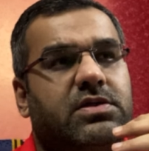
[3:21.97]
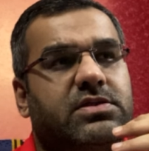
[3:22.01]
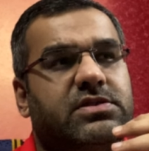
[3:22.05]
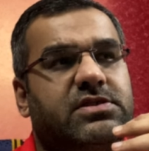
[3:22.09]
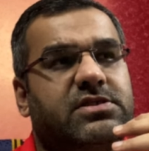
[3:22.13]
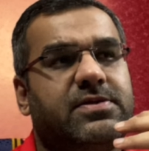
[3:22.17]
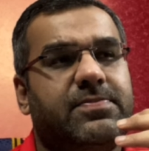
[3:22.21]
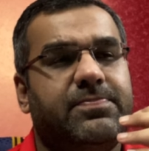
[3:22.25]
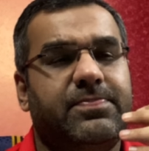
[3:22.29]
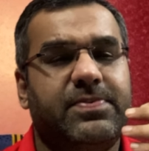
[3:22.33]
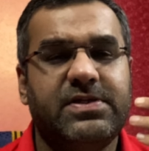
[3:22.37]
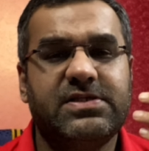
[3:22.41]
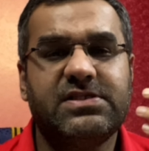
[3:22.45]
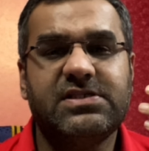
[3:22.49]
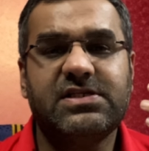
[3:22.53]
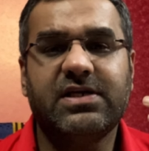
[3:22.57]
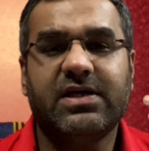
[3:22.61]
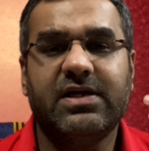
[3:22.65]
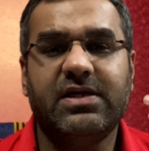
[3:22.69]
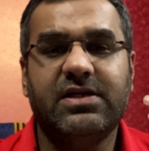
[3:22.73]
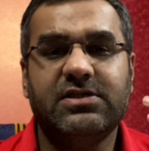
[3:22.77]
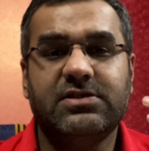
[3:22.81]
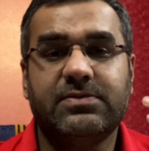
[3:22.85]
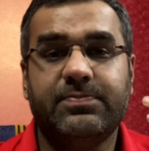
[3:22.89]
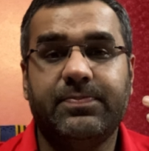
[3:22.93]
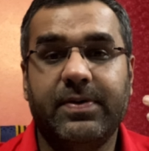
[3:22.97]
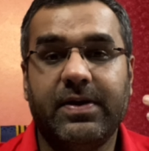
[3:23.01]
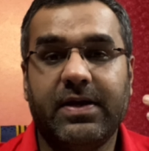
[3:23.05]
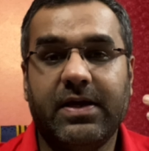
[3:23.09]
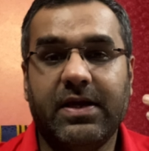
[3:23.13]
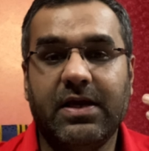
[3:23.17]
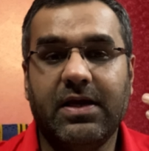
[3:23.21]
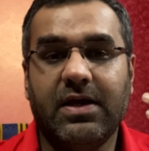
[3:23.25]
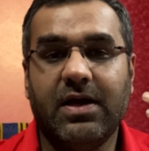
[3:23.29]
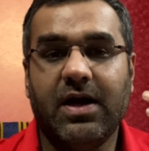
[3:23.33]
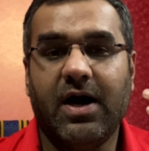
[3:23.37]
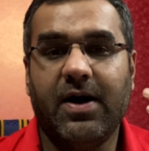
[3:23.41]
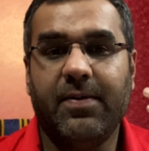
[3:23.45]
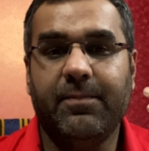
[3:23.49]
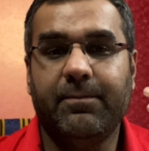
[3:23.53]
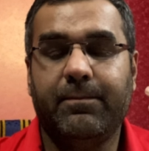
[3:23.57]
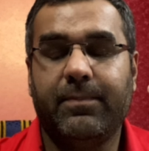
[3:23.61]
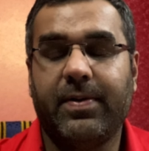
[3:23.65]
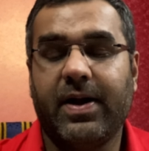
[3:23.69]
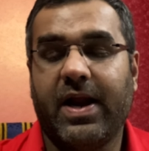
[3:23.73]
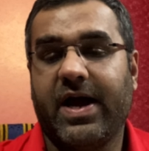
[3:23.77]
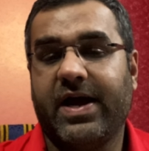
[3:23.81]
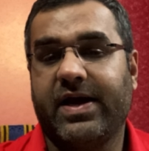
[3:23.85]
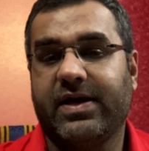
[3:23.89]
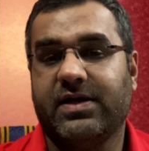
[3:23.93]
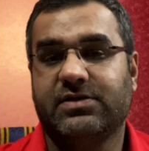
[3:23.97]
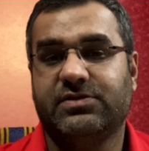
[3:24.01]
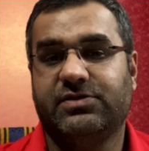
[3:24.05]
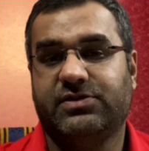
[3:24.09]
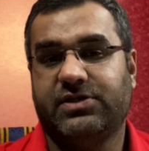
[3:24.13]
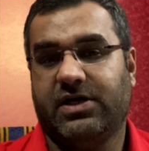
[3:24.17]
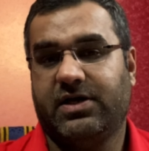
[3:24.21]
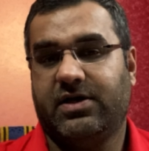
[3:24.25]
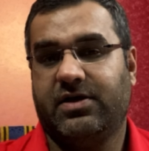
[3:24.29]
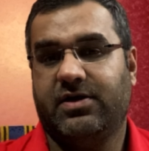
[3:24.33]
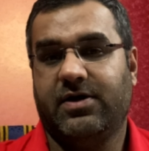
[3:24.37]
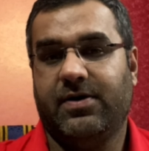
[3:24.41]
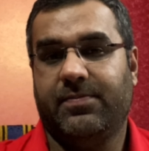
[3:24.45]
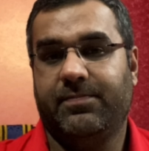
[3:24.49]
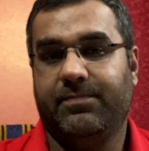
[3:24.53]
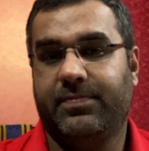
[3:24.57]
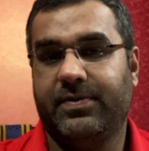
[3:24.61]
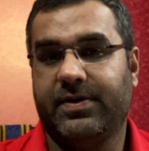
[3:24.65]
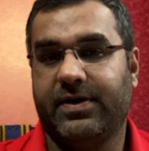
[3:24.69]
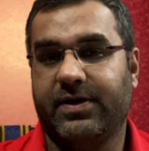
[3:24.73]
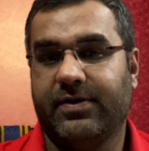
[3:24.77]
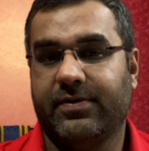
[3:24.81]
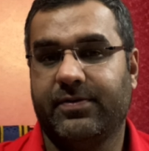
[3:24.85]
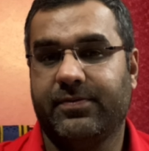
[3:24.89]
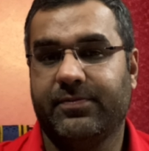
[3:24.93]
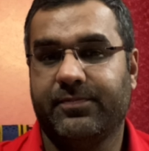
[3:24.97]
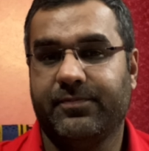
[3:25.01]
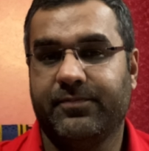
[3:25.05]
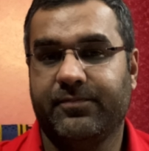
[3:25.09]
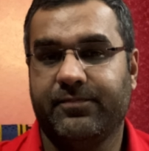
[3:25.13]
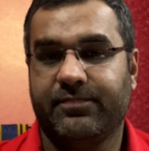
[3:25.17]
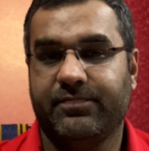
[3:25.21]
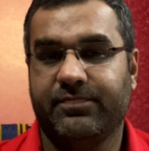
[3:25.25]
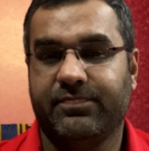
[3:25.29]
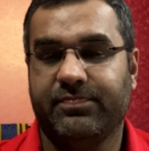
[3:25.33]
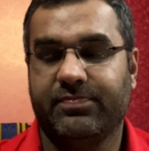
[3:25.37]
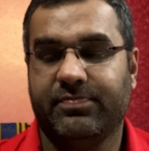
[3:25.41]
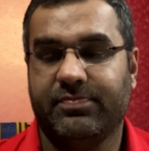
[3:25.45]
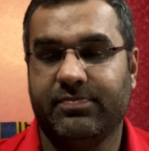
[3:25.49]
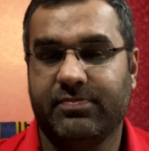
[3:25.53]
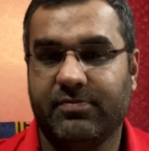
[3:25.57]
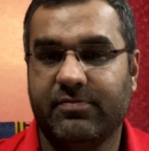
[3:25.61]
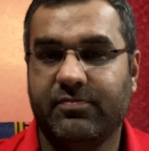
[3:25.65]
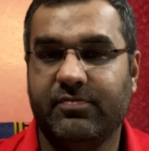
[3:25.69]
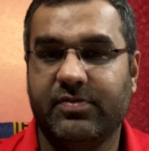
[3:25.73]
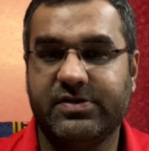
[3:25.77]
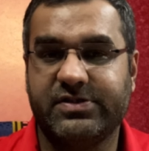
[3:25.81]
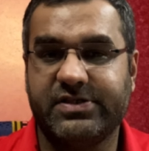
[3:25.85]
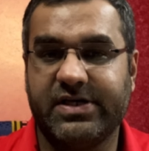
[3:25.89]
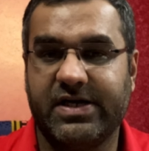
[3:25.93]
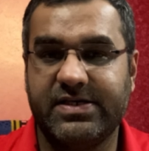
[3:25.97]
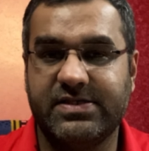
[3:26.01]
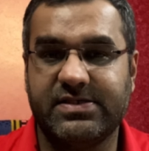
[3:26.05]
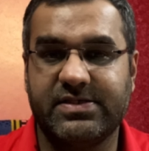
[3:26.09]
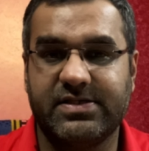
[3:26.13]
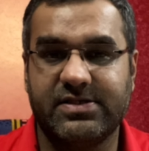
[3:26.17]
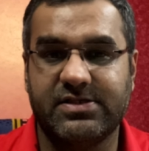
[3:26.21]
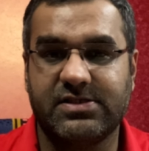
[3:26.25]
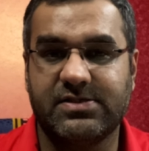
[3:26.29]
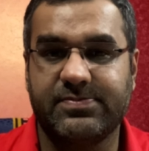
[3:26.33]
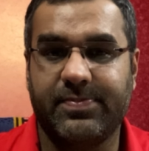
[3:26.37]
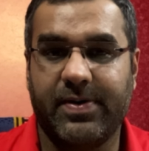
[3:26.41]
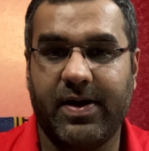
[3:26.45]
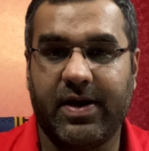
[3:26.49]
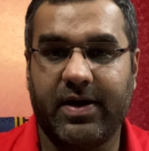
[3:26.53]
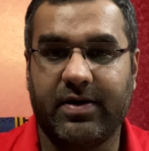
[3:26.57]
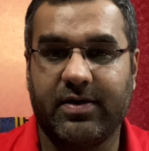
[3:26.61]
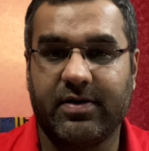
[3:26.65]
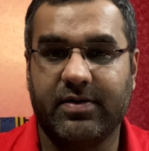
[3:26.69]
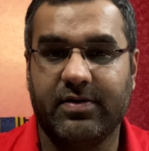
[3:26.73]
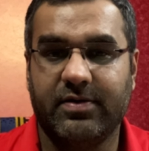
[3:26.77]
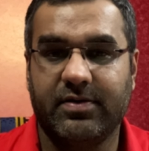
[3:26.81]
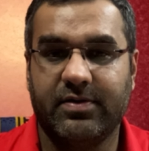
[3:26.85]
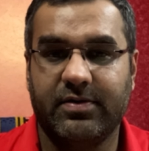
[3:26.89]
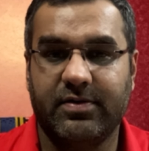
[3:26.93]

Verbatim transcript: Simplistically speaking, a blank check company, which I say SPAC.